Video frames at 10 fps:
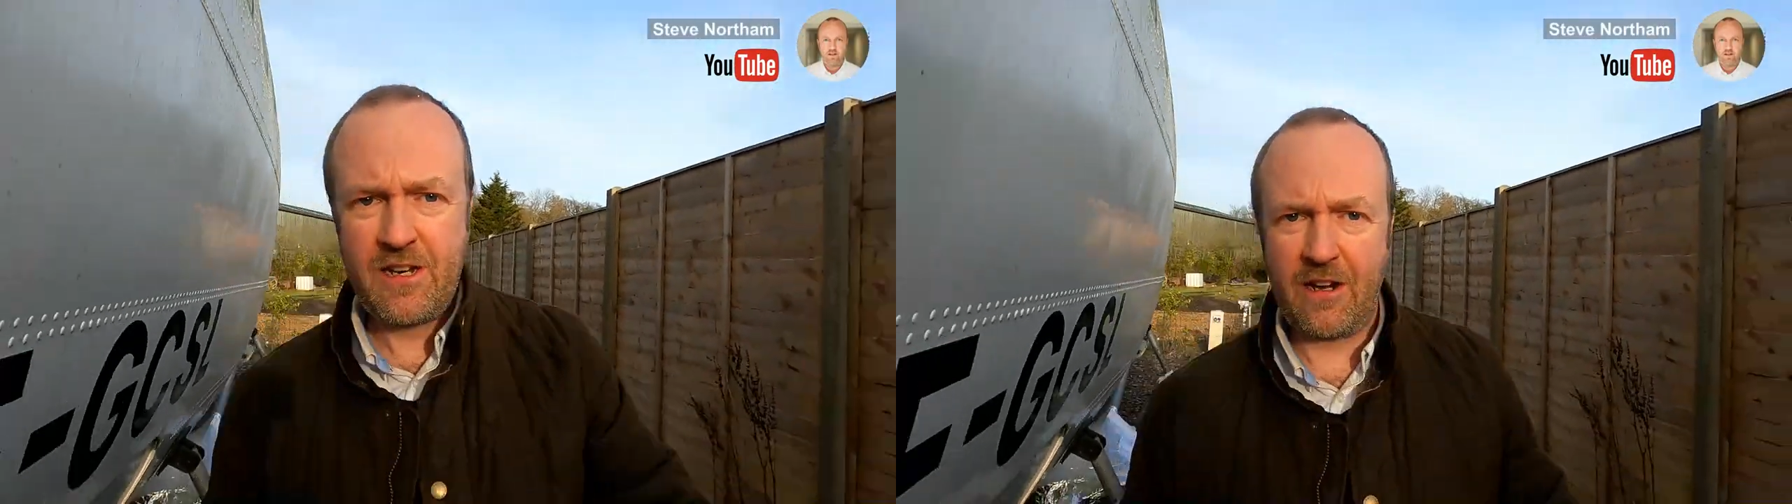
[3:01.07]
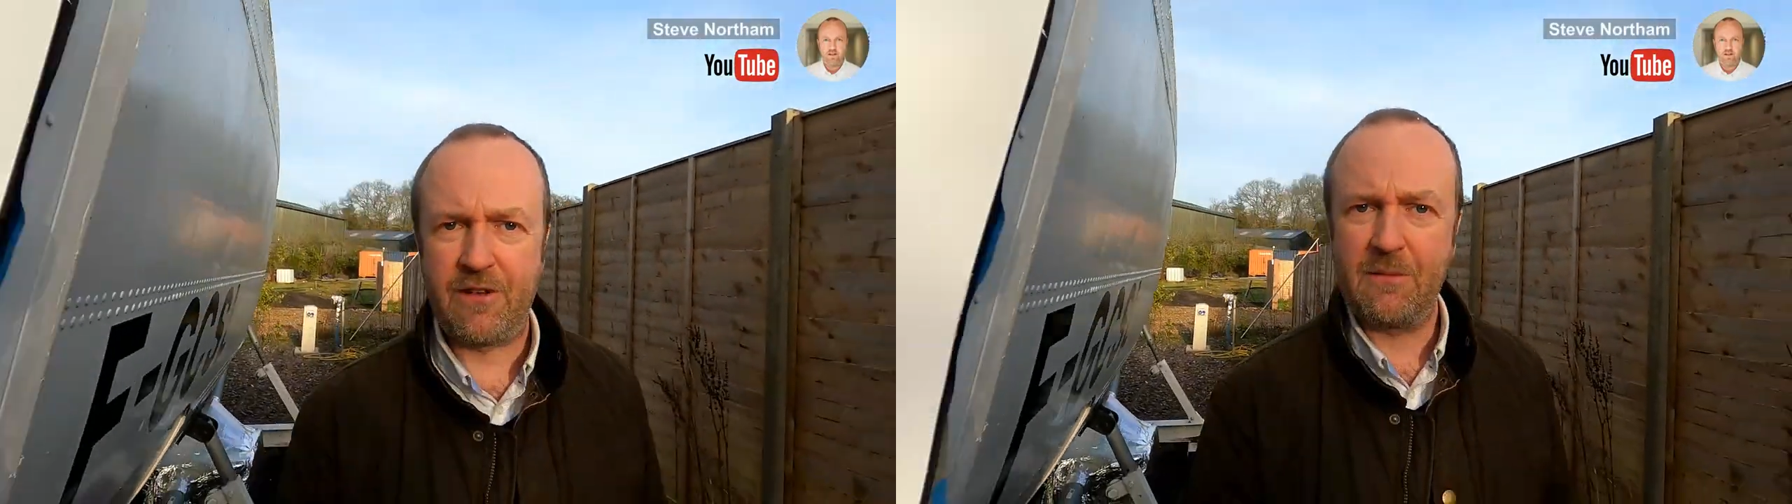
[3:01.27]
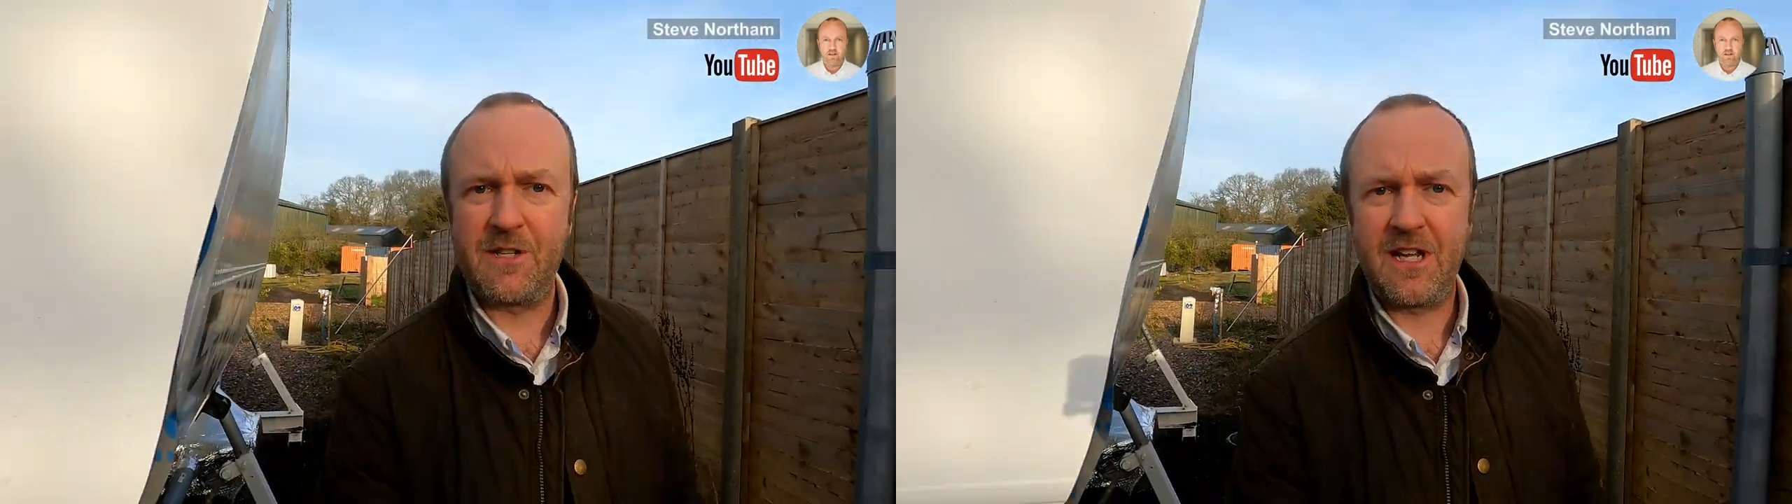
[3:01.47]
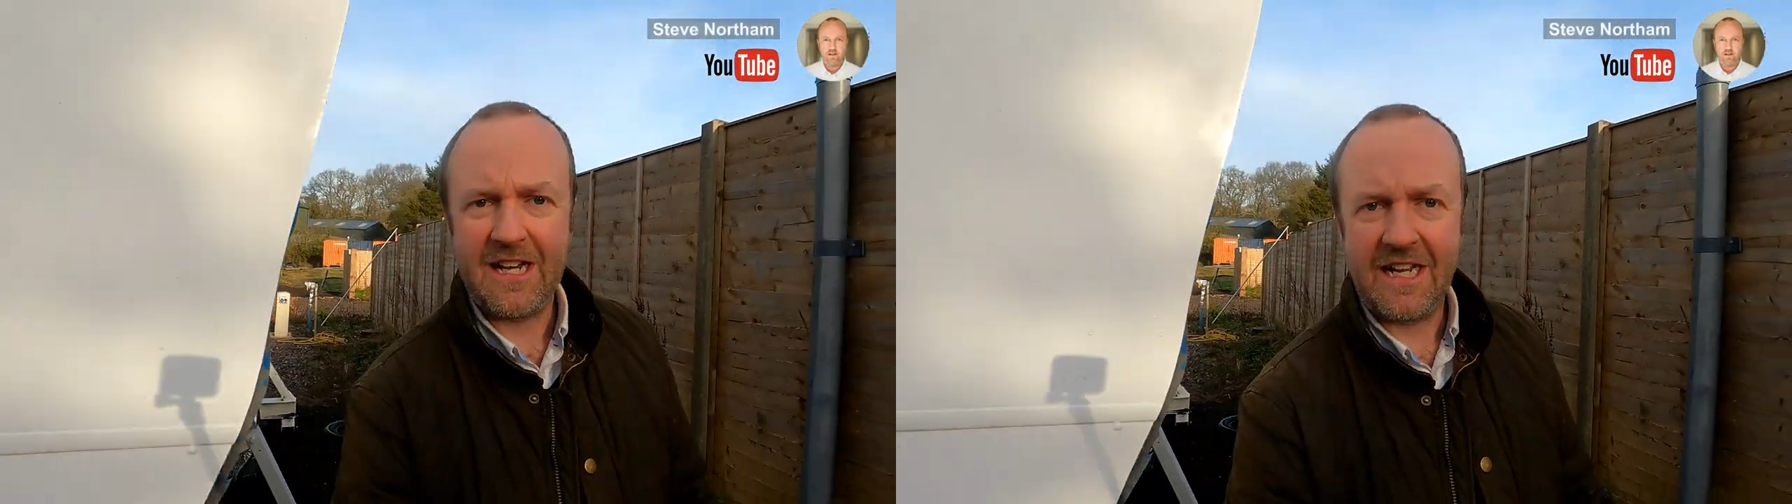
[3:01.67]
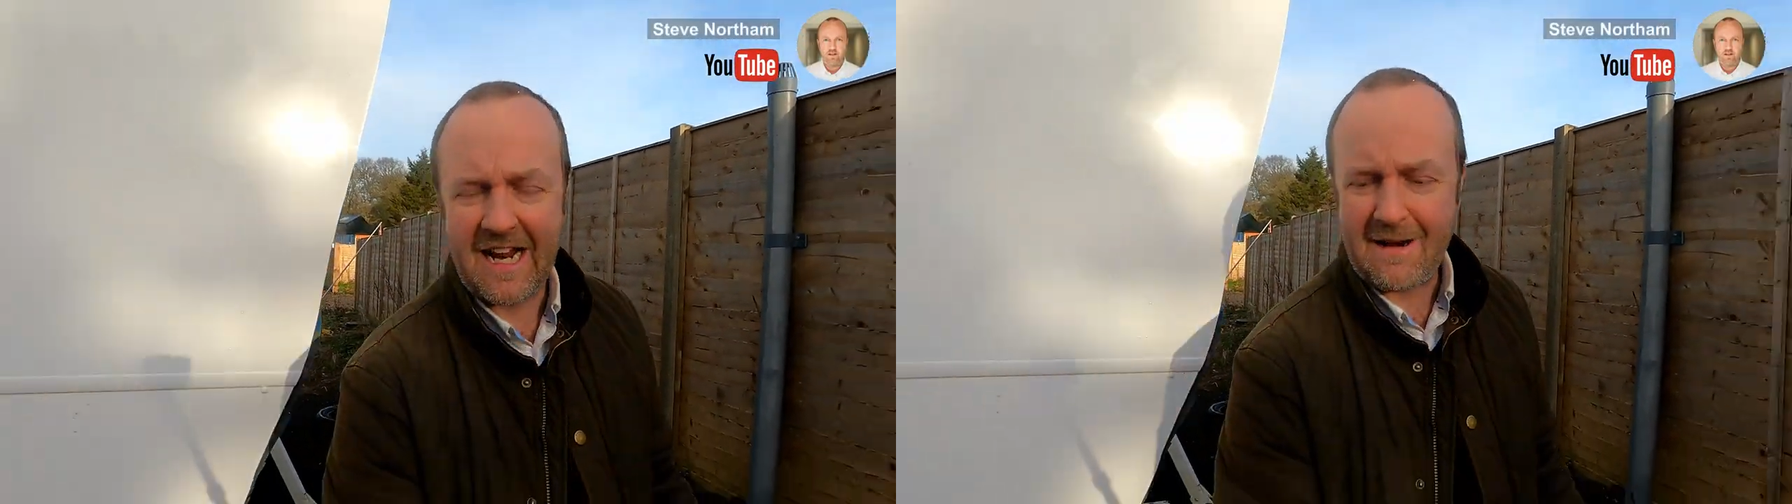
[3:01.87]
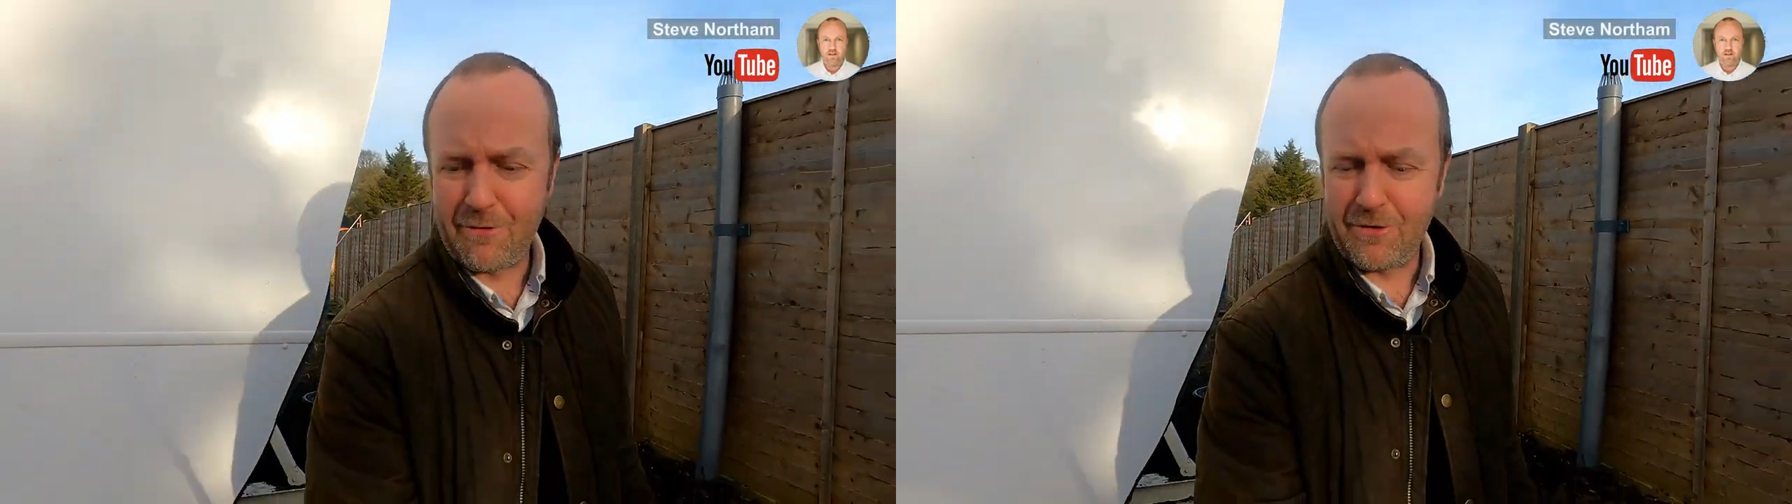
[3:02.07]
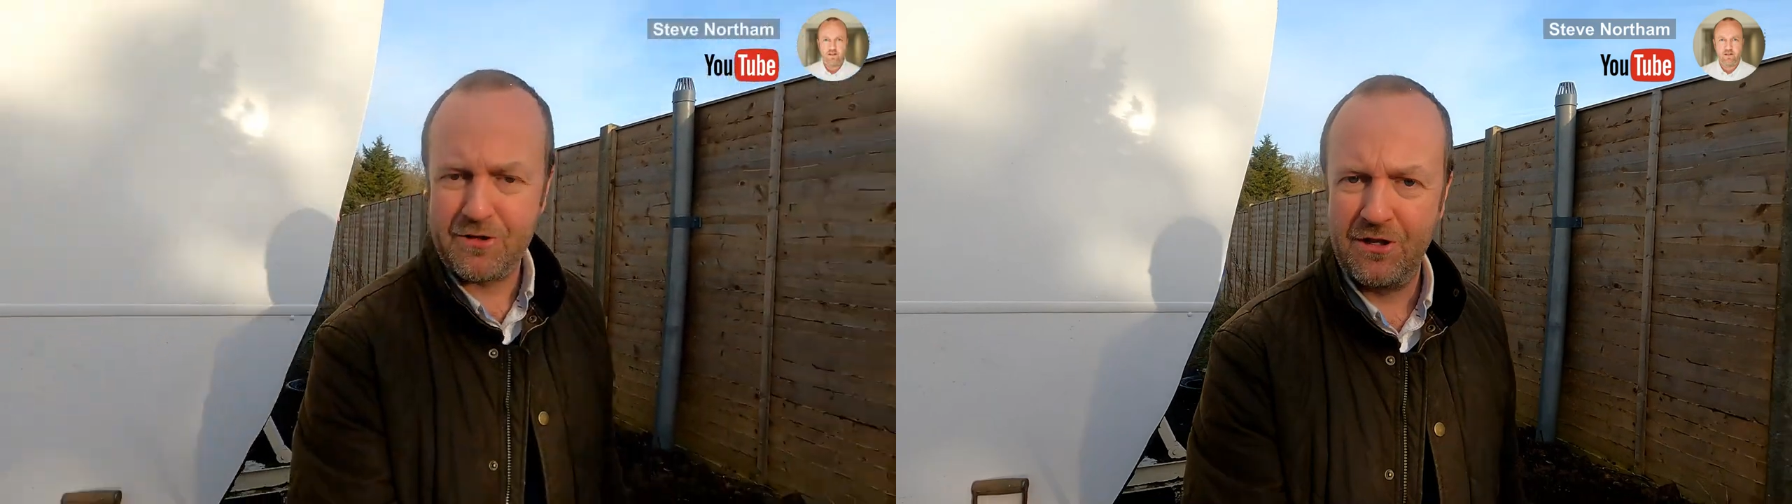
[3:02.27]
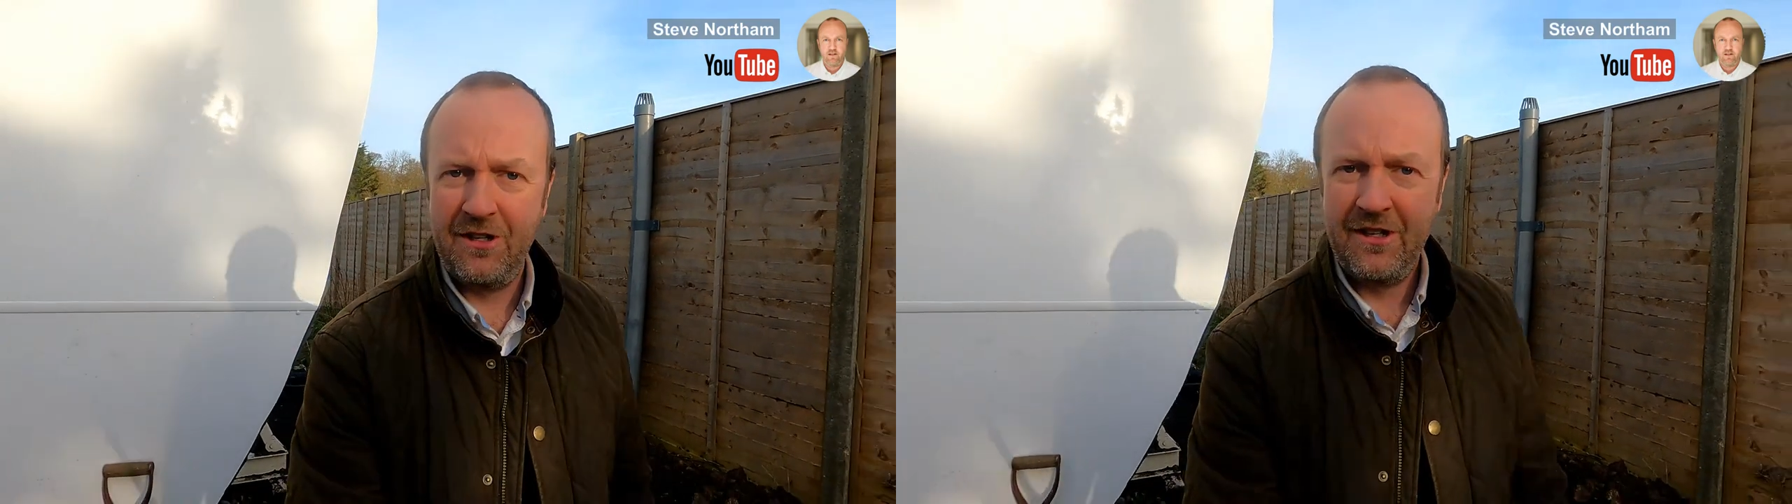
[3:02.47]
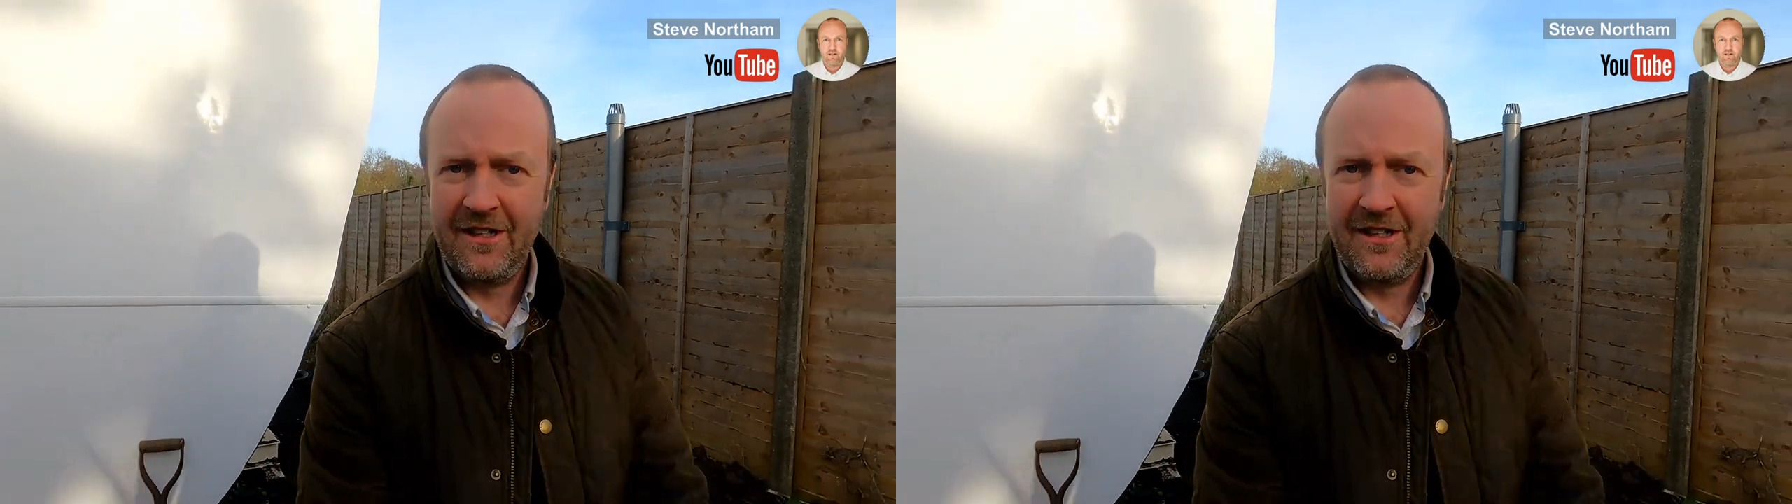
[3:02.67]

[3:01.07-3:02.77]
nothing particularly glamorous,